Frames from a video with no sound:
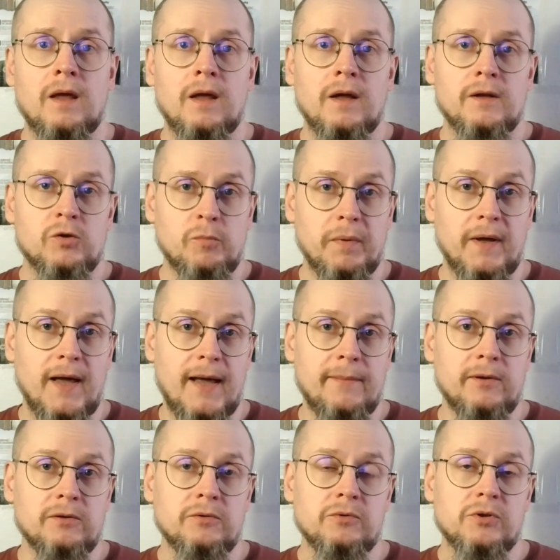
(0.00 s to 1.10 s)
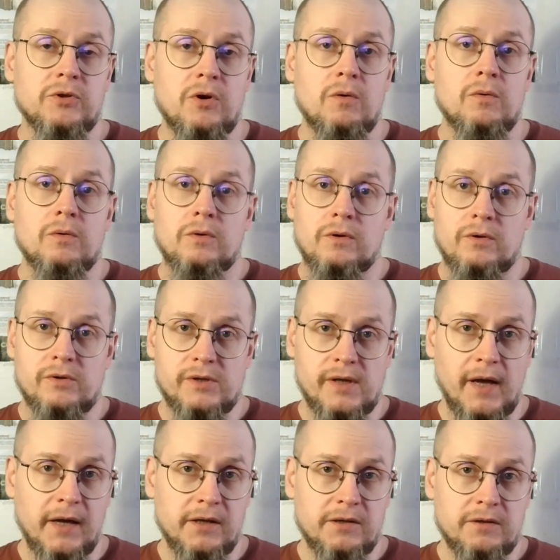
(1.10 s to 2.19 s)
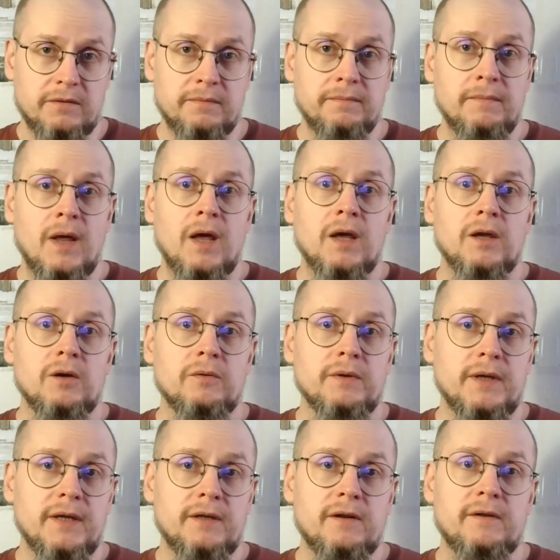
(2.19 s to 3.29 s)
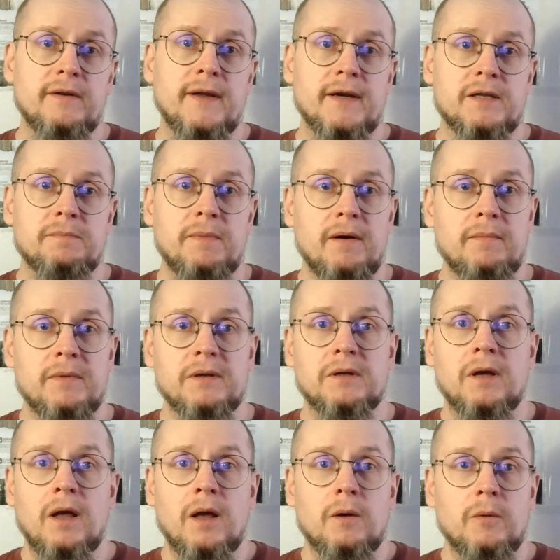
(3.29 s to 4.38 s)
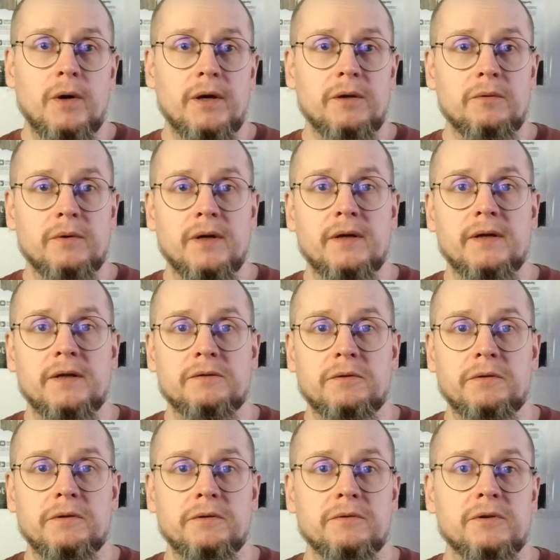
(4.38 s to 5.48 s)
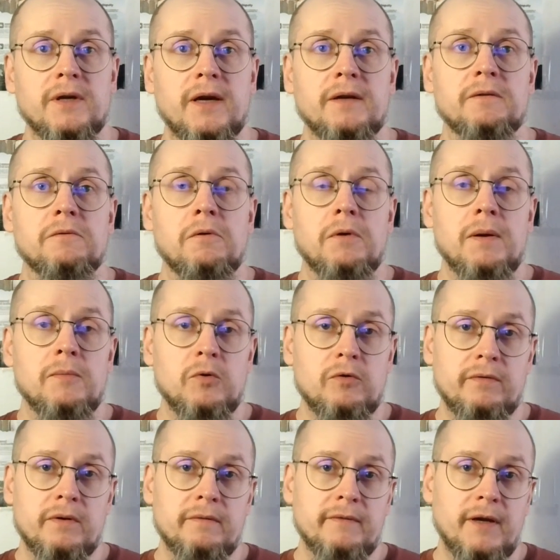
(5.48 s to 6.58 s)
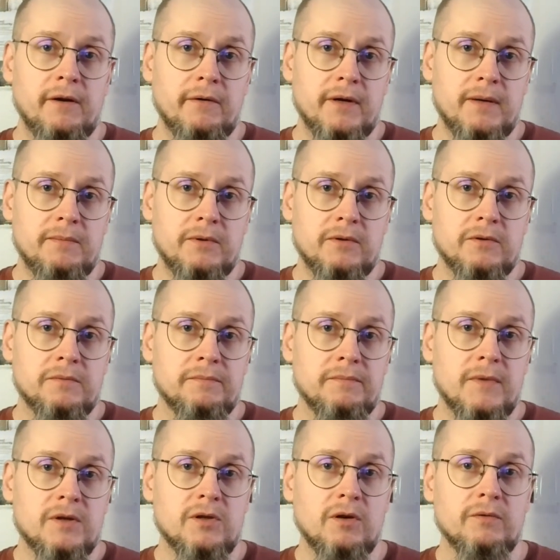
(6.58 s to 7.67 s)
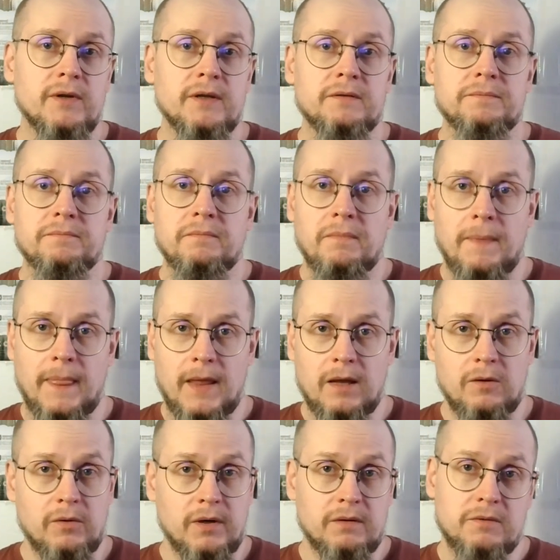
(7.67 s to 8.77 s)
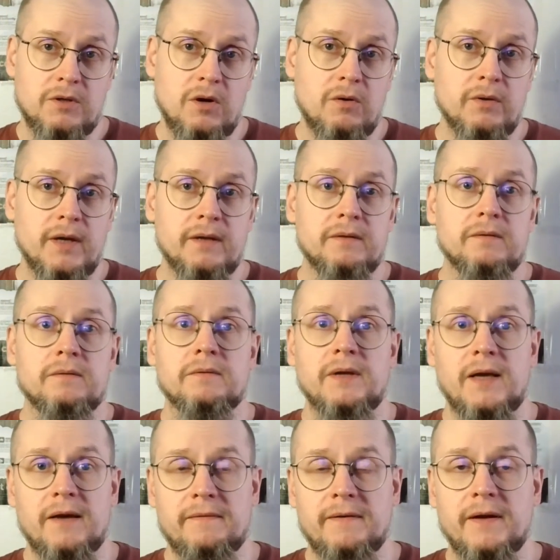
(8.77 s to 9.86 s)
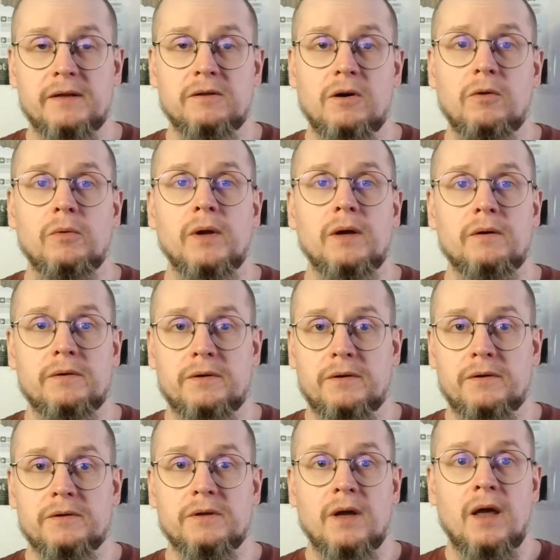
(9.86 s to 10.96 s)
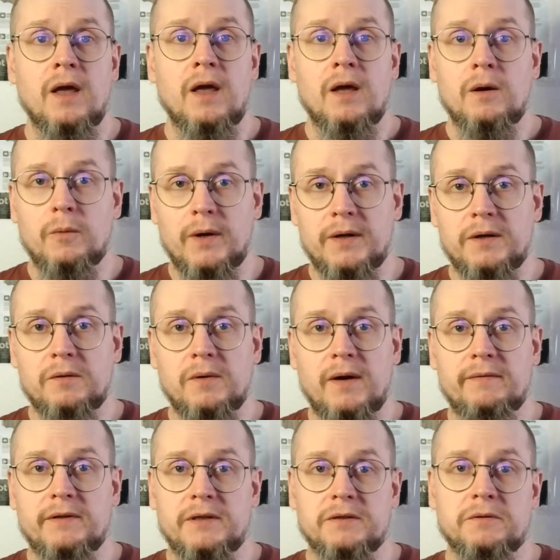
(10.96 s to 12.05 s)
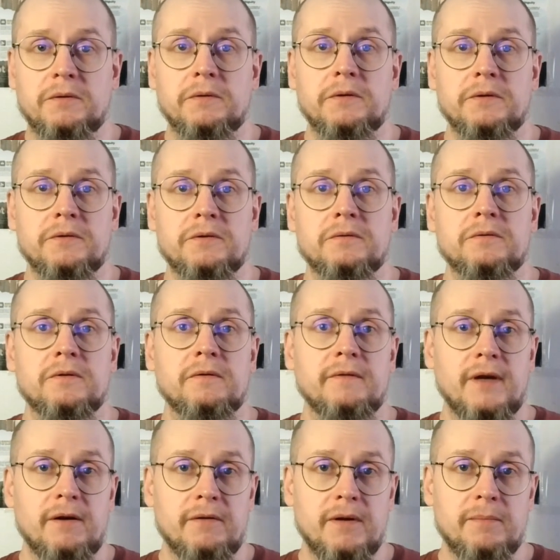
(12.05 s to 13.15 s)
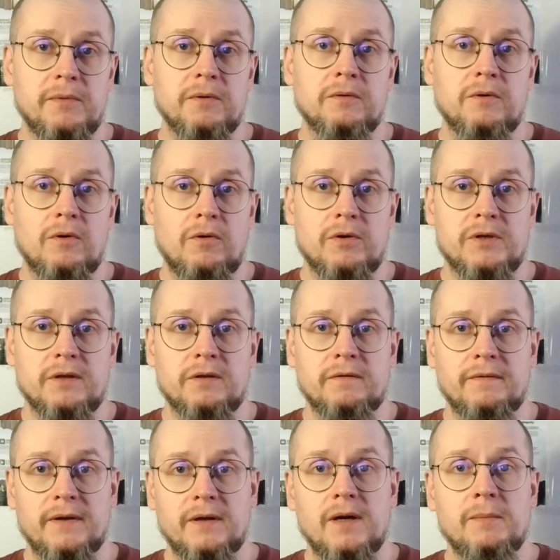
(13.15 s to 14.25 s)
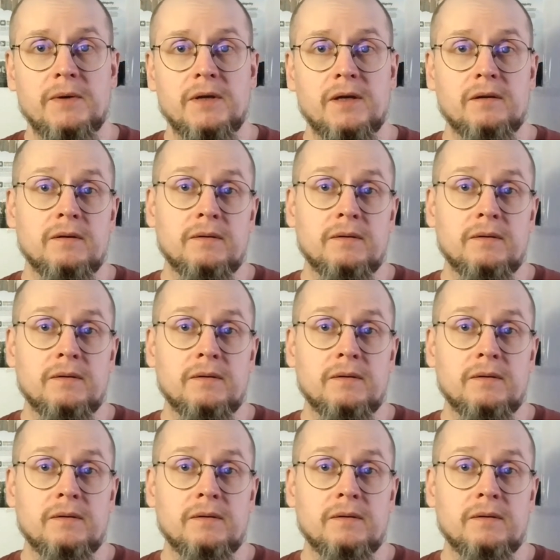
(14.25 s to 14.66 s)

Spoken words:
To be able to show causation, you need an experiment where you can introduce and remove variables, so that you can show that the effect only occurs when you have introduced the variable causing the phenomenon,